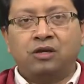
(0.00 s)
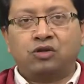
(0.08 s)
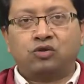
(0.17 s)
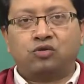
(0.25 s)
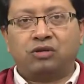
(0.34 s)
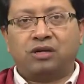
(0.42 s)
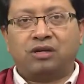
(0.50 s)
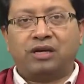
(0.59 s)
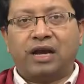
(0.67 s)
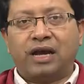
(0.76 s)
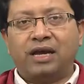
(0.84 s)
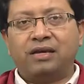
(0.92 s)
So, the
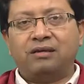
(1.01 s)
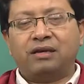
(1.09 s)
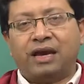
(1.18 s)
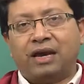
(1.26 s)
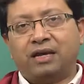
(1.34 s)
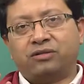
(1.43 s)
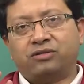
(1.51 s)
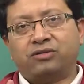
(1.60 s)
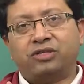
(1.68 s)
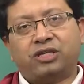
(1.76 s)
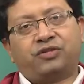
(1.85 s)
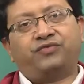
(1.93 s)
die has
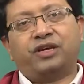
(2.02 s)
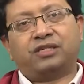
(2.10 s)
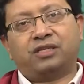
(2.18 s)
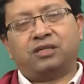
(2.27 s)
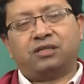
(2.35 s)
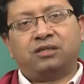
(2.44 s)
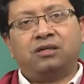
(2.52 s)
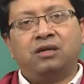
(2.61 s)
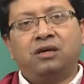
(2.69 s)
6 faces,